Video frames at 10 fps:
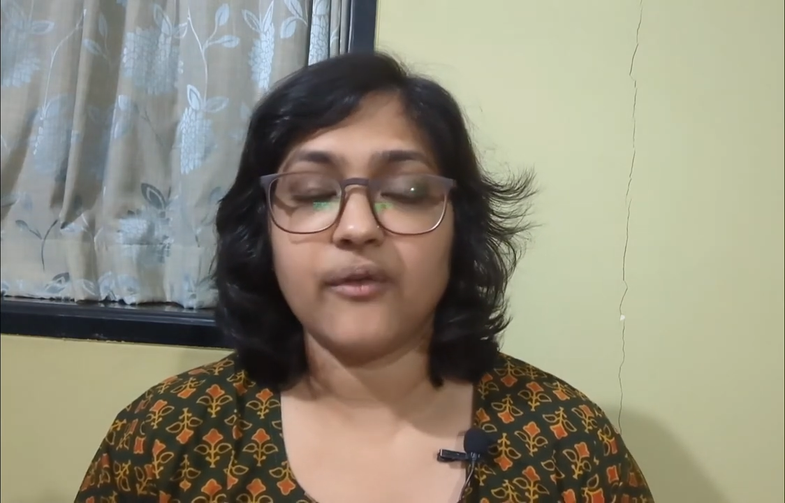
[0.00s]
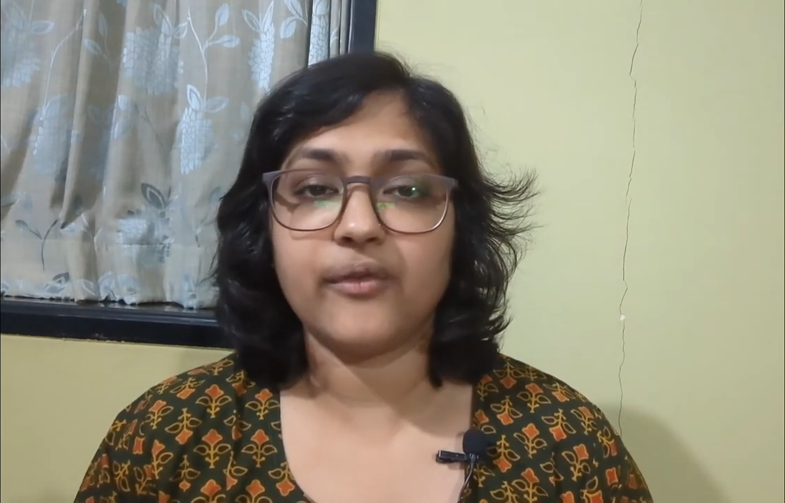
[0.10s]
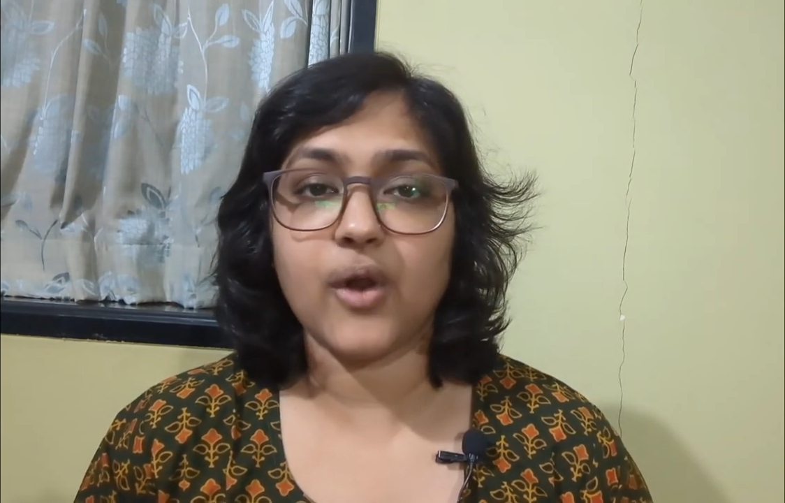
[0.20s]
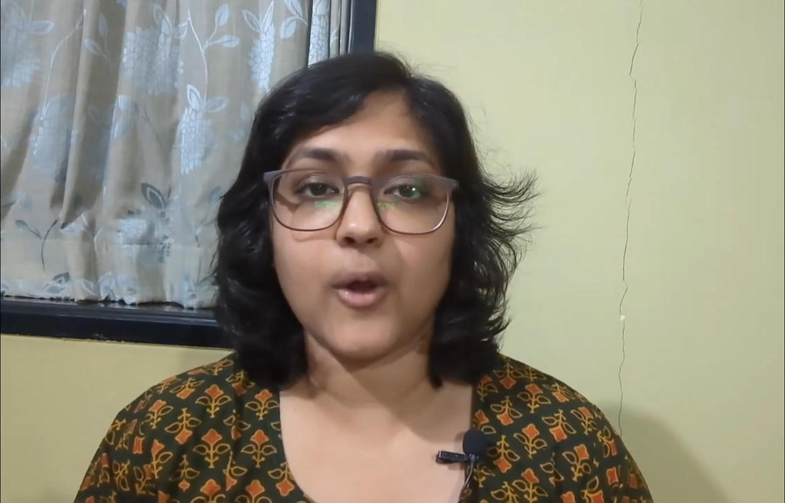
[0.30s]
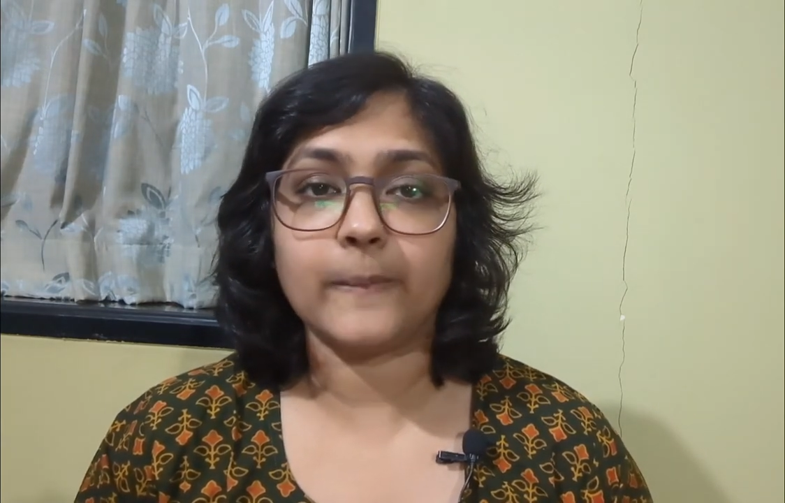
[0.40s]

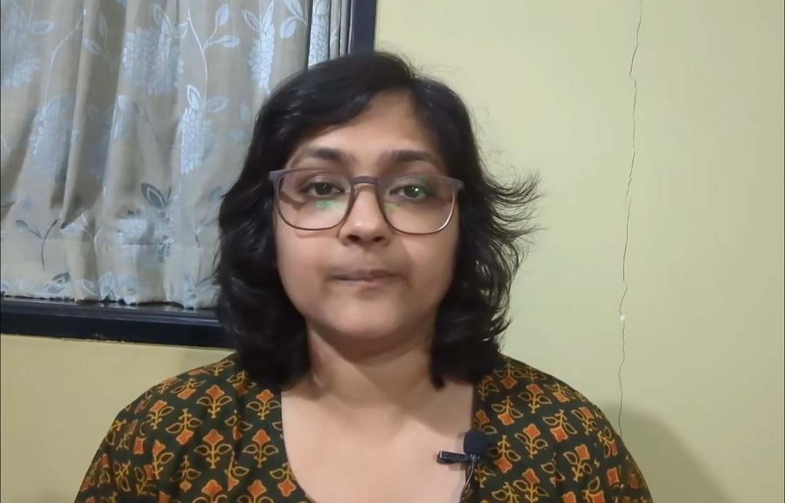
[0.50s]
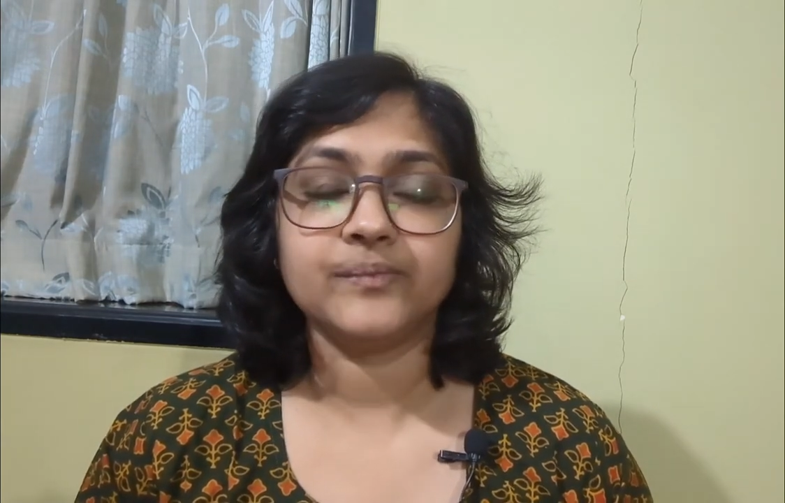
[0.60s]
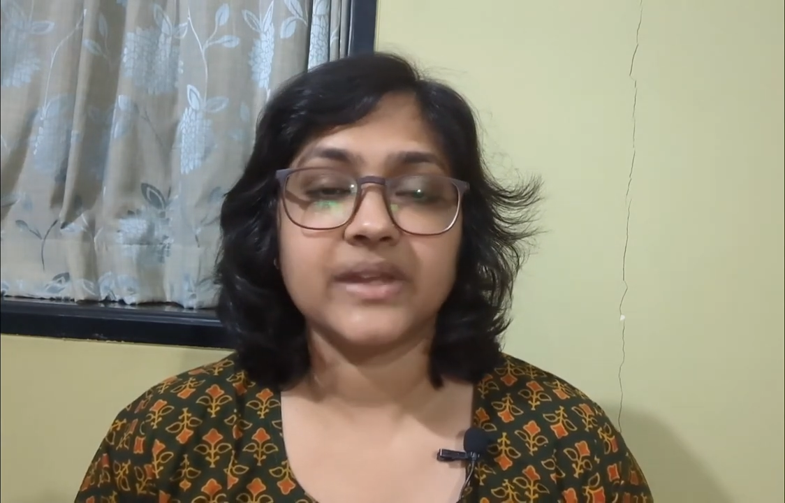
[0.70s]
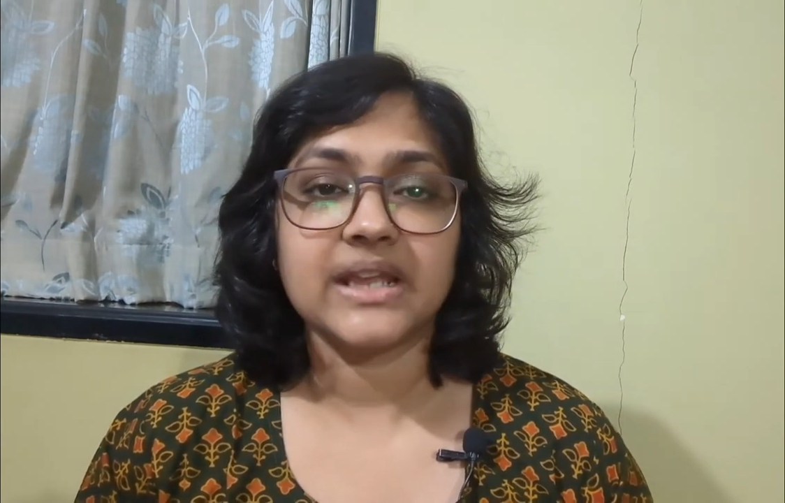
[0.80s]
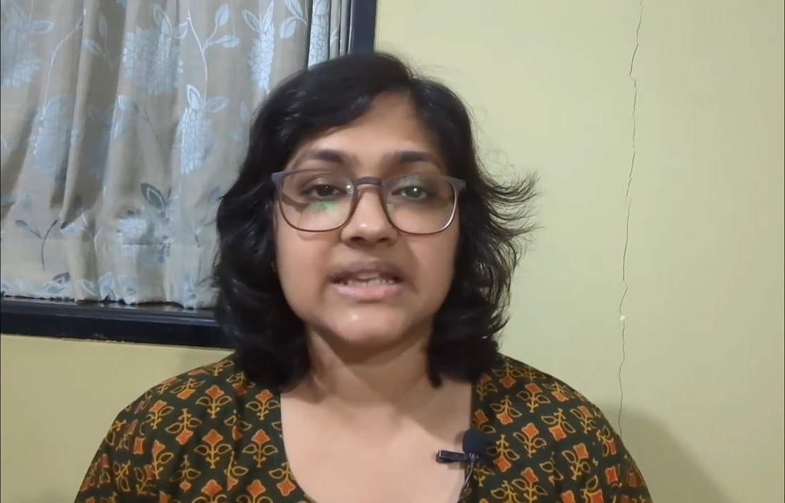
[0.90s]
from
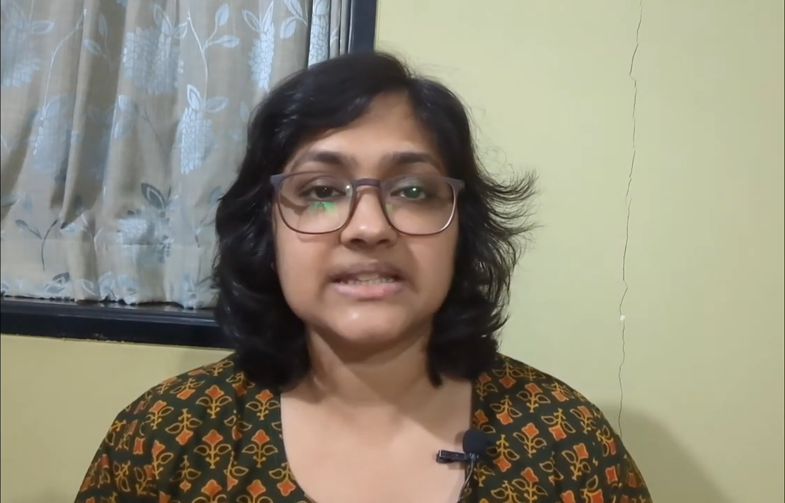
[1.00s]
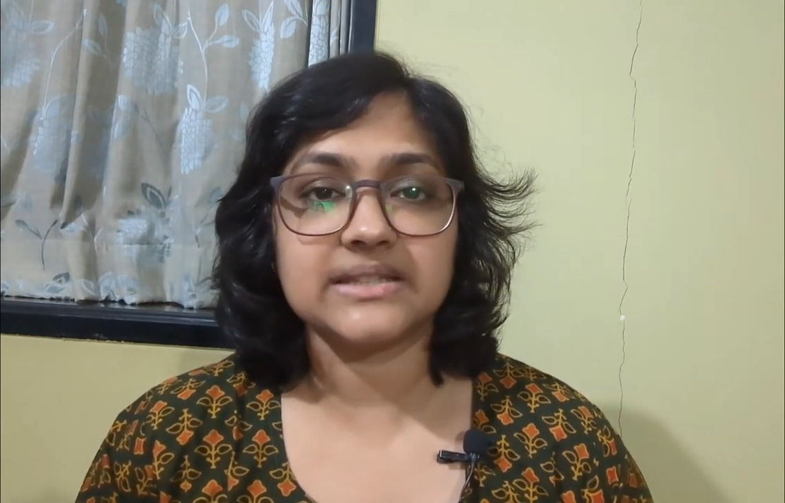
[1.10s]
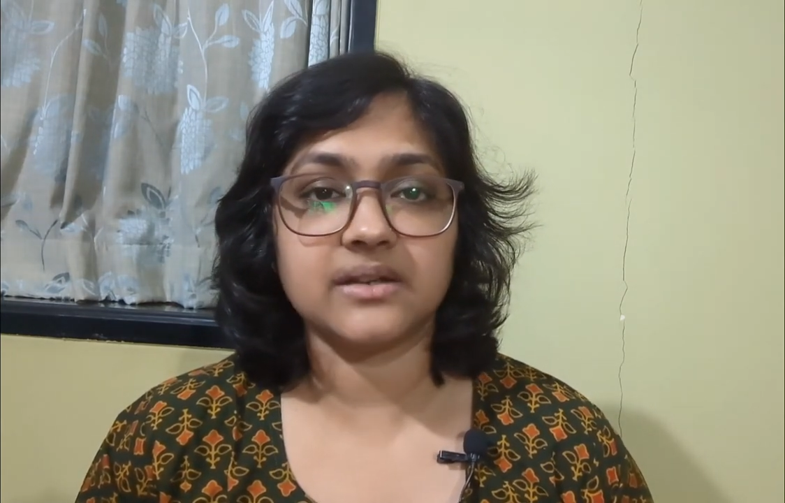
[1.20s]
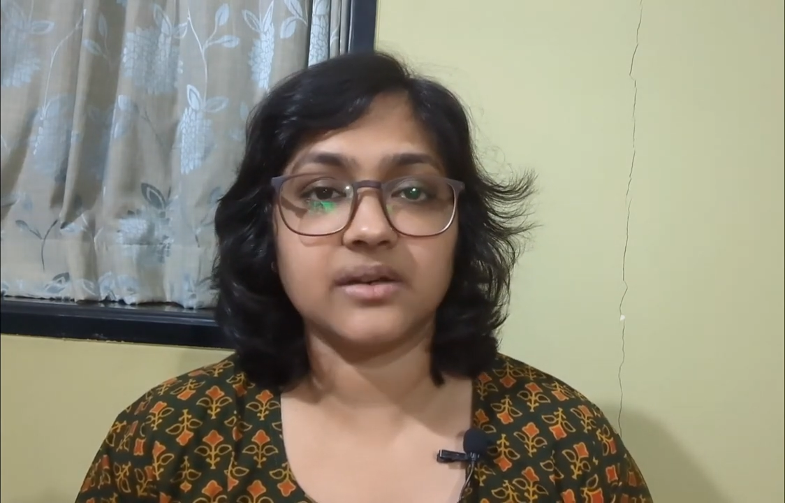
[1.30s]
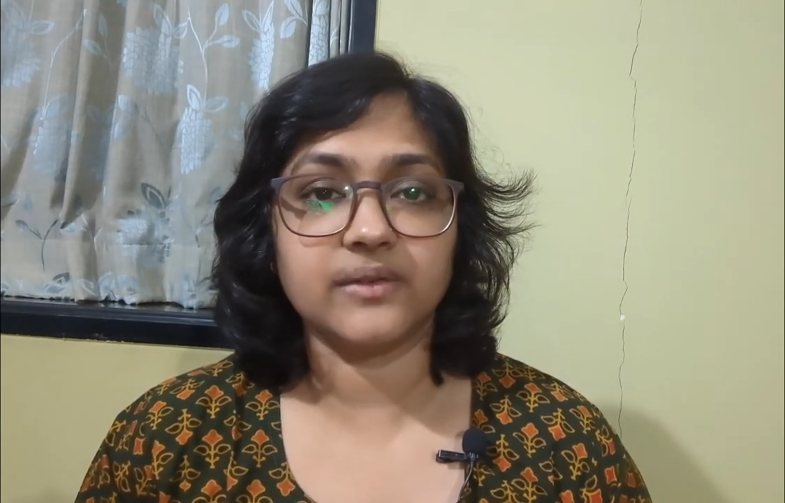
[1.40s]
his